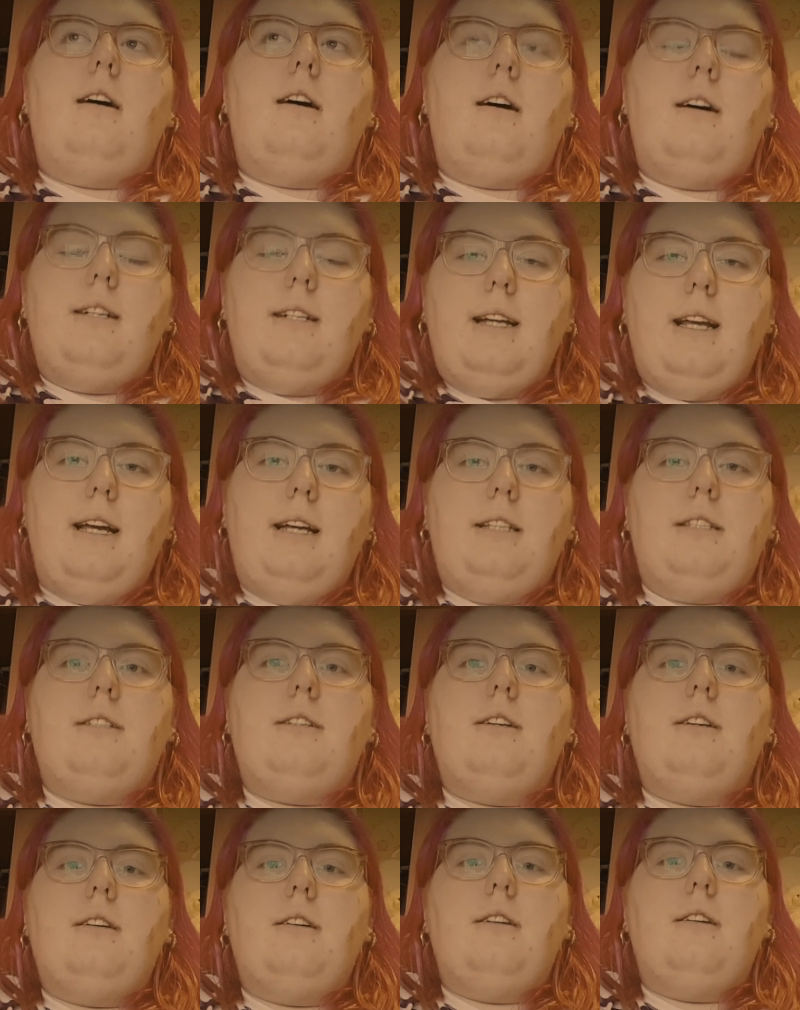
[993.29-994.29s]
I need
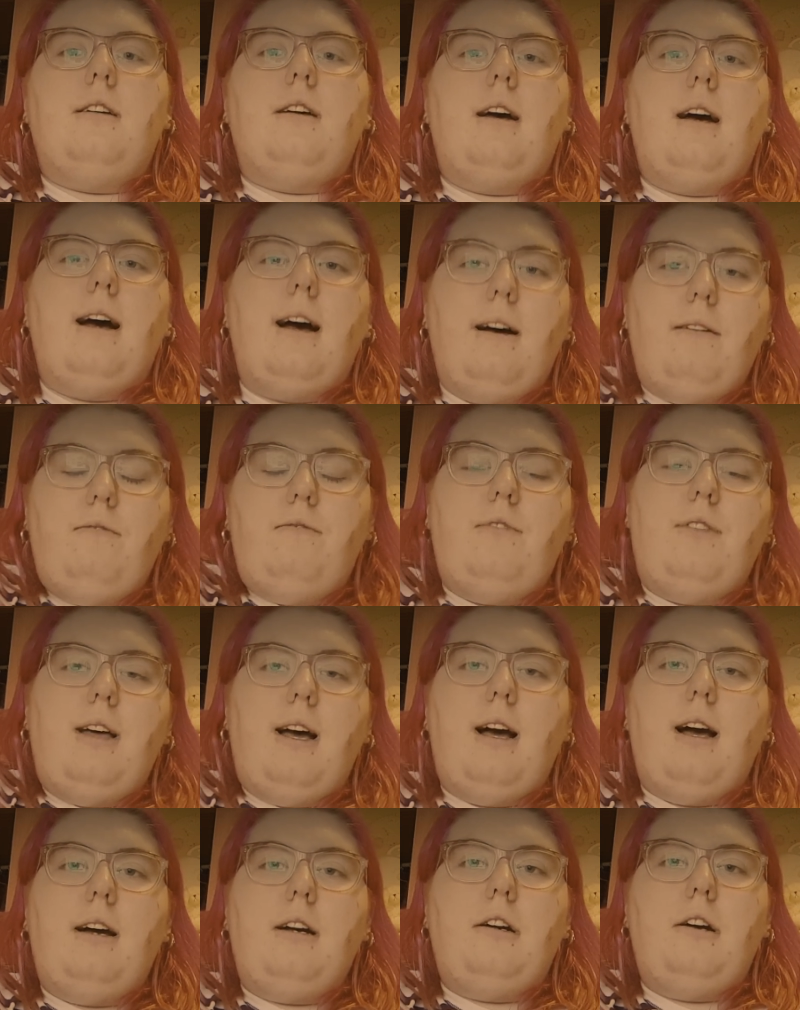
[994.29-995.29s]
to have
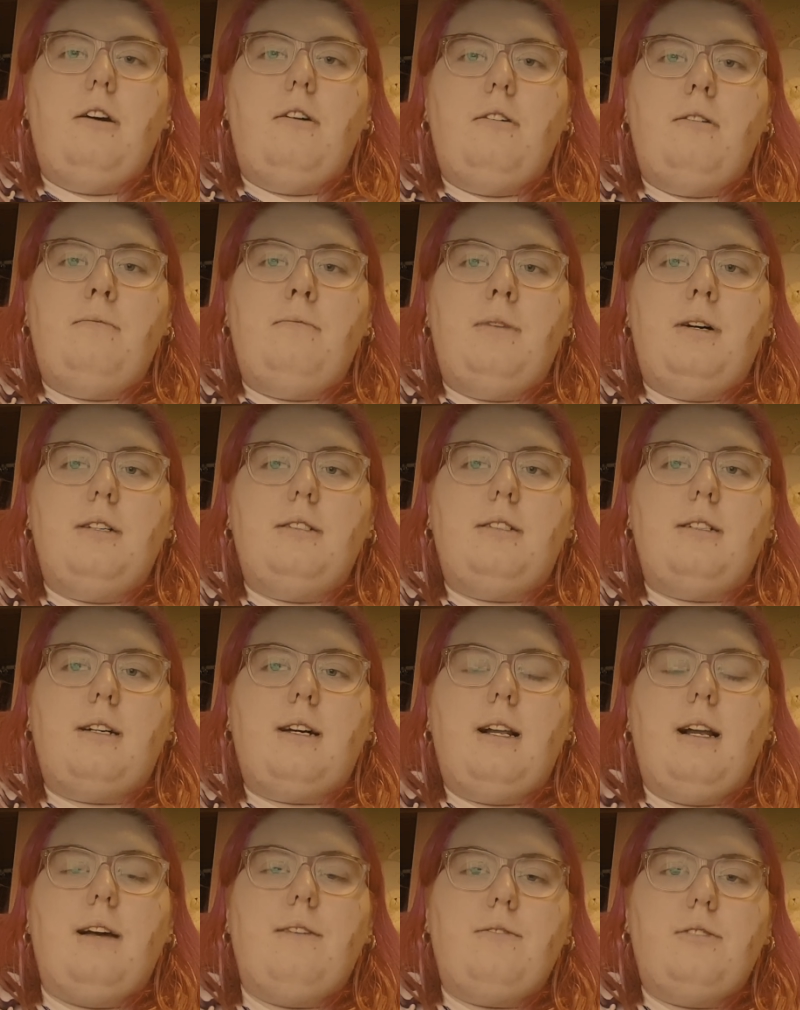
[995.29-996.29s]
that
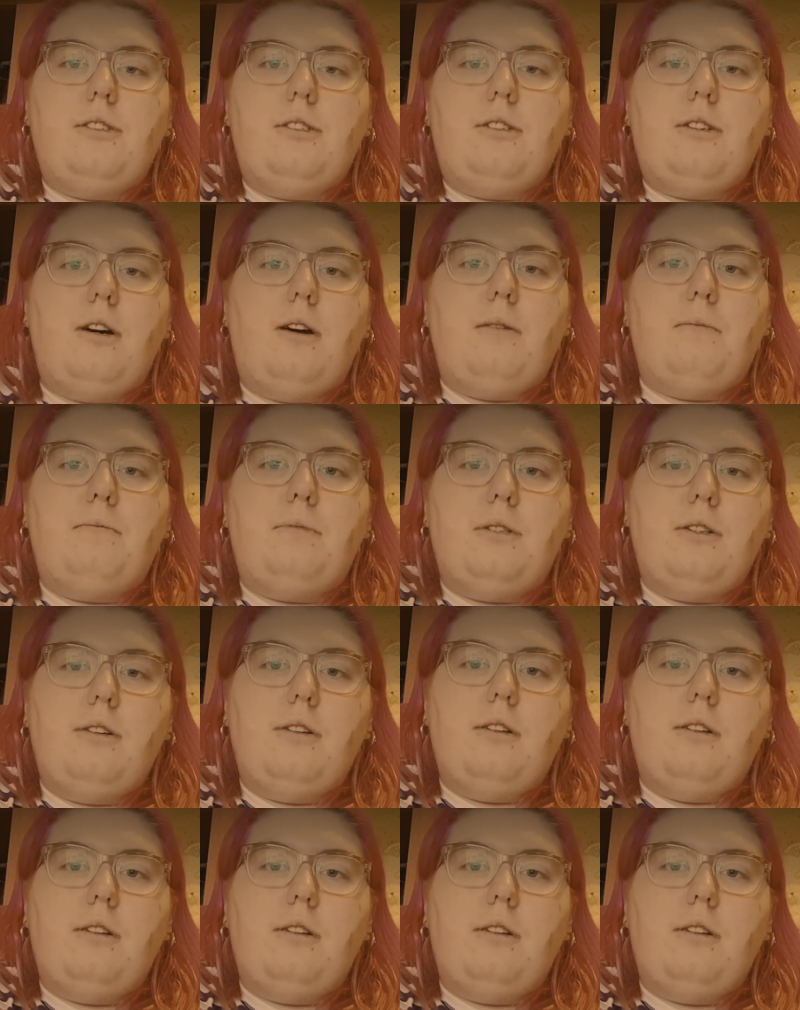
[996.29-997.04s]
comoxiclav stopped